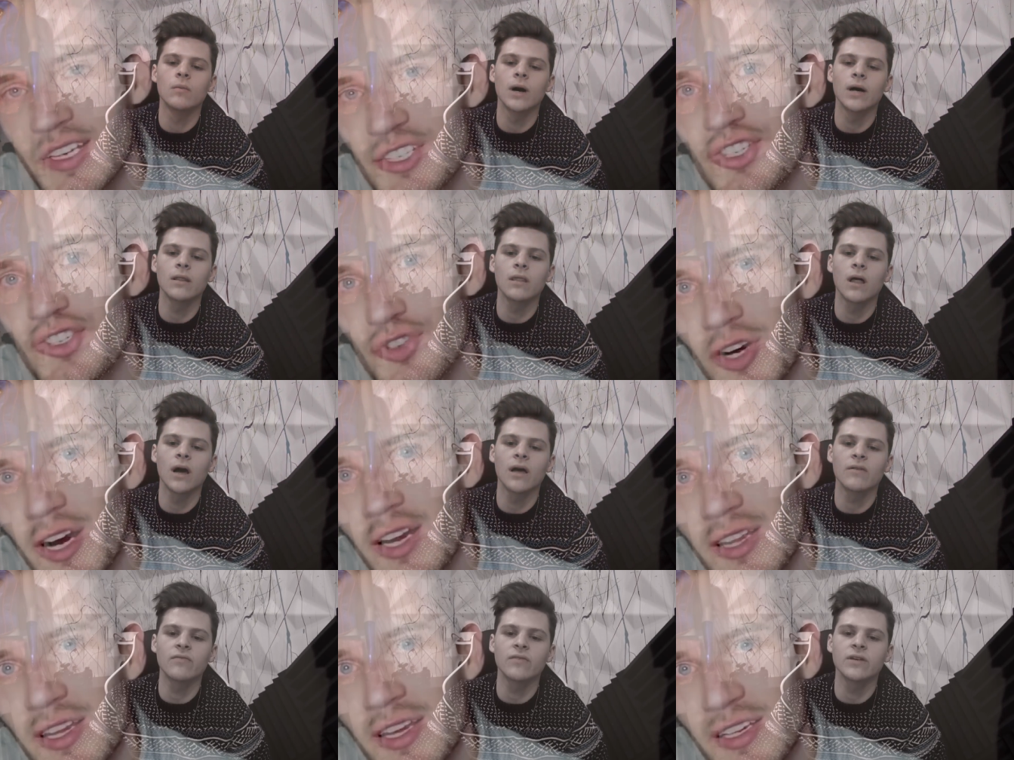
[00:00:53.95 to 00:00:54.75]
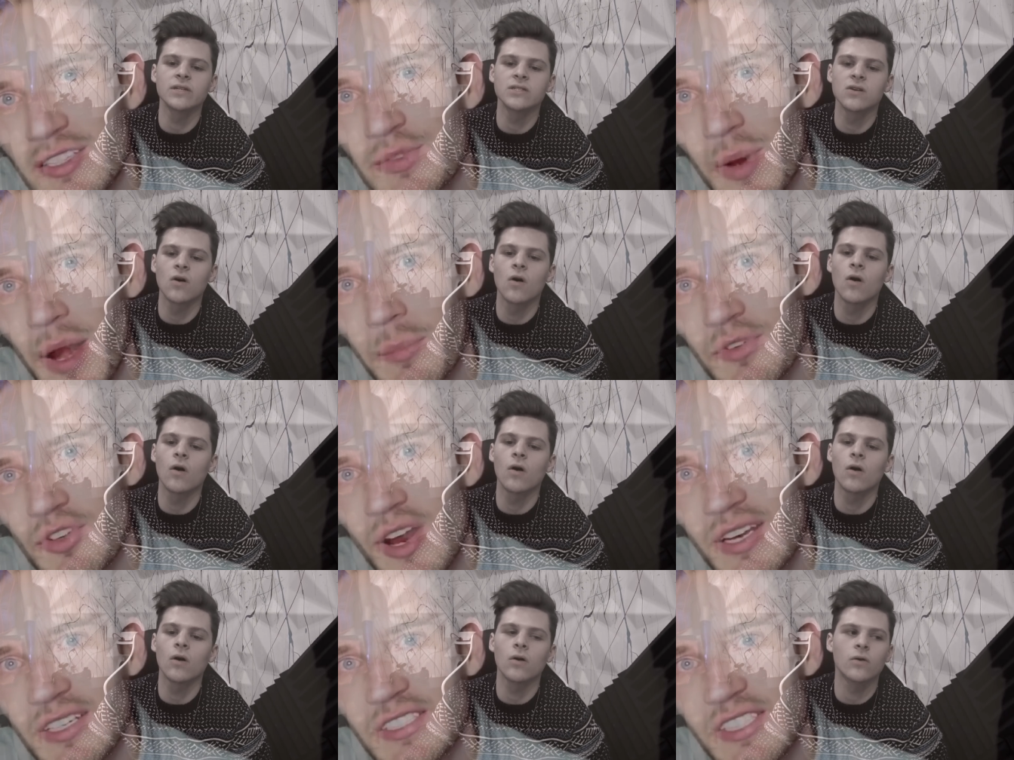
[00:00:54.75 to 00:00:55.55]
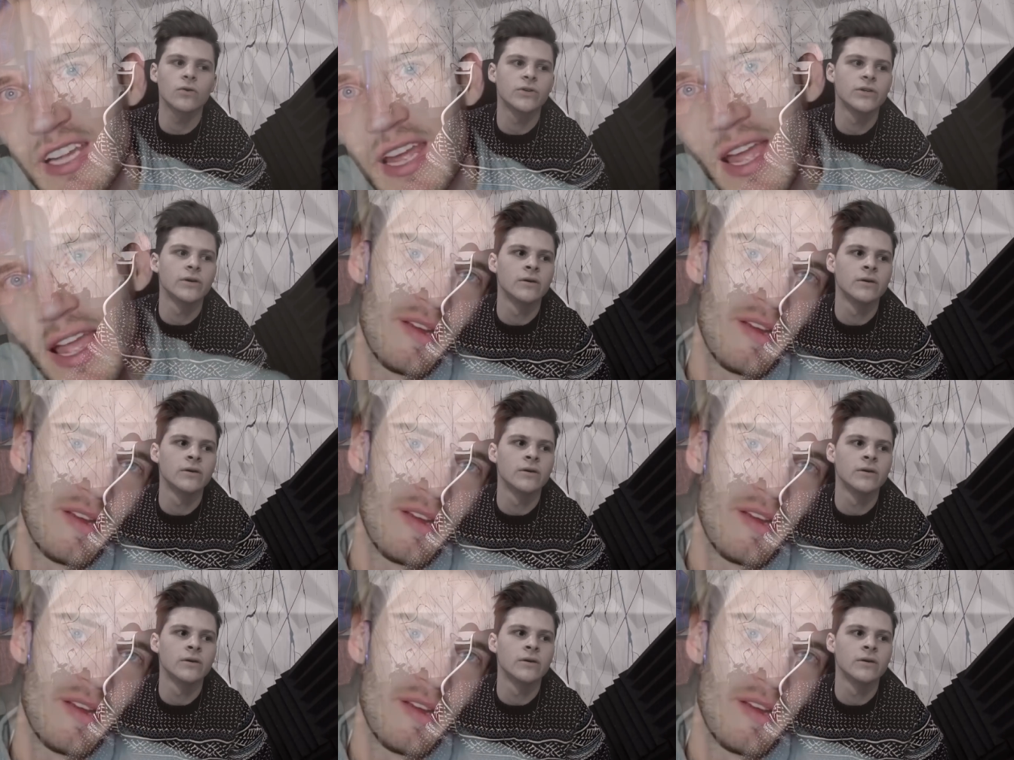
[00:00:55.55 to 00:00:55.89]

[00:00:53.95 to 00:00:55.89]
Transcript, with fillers: my life is hard.